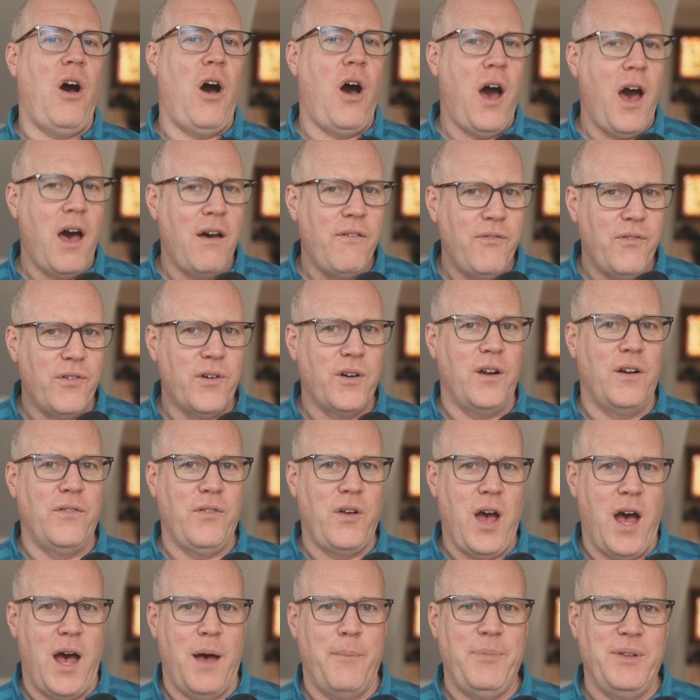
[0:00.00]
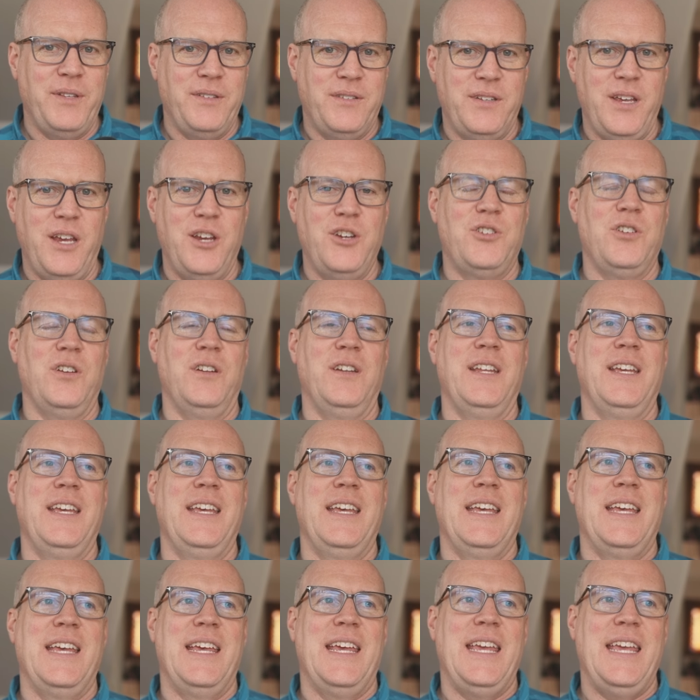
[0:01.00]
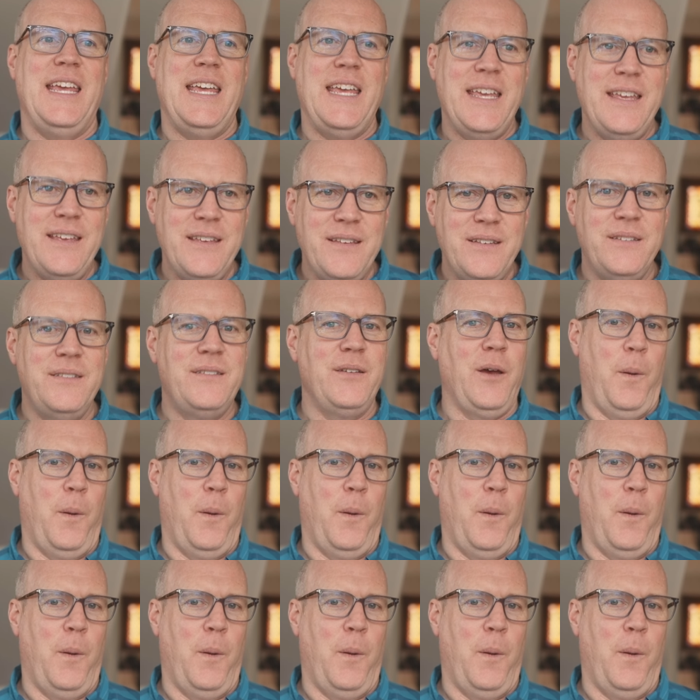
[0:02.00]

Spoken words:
offer of compensation is a